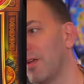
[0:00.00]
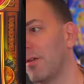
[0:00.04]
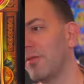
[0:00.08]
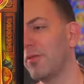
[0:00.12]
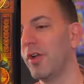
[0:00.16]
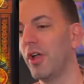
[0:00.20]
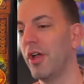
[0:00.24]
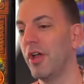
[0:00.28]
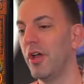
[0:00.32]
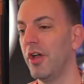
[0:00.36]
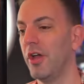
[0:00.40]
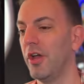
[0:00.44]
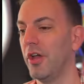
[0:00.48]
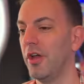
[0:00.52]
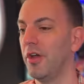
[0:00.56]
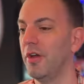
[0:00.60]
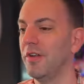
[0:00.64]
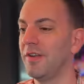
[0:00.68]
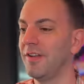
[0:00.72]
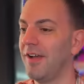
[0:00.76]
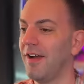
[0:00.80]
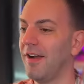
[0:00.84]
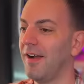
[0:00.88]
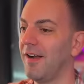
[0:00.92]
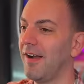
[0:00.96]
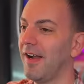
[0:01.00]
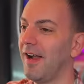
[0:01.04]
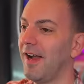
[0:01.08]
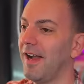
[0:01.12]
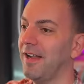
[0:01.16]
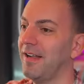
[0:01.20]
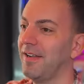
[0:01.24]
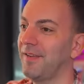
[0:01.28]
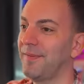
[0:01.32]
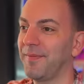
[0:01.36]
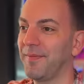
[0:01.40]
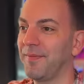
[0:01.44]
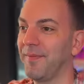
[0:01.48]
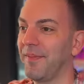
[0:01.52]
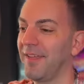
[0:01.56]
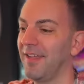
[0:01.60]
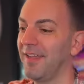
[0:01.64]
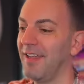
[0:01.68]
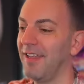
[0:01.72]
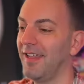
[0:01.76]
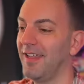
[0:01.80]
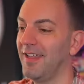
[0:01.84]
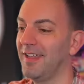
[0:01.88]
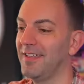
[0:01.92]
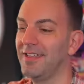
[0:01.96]
Rude, all right.
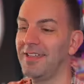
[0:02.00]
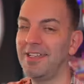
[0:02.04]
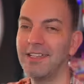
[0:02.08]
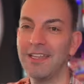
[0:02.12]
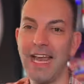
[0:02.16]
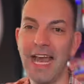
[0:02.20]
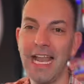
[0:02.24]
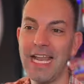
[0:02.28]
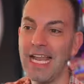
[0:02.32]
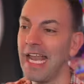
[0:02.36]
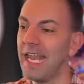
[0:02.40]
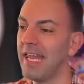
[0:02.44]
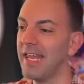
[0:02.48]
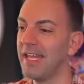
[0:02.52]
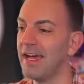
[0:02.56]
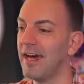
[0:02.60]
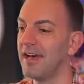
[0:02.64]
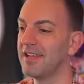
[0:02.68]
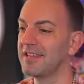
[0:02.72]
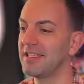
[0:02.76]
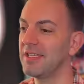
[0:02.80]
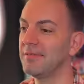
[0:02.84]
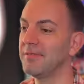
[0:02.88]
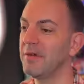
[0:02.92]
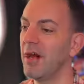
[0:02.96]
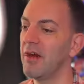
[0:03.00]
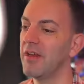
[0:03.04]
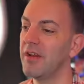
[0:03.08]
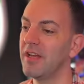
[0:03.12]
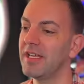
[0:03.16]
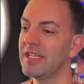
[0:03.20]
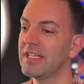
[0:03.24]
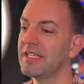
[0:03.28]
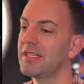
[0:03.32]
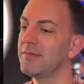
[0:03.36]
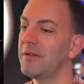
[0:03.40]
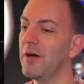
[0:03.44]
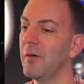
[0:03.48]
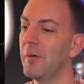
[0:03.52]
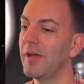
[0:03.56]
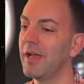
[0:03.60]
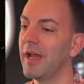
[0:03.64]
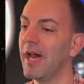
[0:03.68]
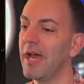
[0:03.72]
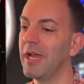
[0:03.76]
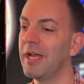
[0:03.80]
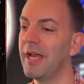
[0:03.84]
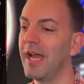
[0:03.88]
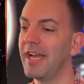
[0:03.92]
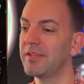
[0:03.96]
Didn't land anything else in the bonus, so we
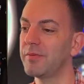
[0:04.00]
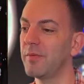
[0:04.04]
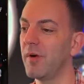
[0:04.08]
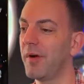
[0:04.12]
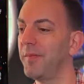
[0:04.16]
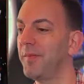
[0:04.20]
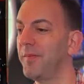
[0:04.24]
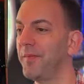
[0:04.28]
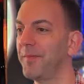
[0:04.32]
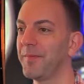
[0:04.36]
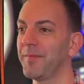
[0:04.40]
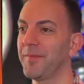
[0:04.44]
got a nice one.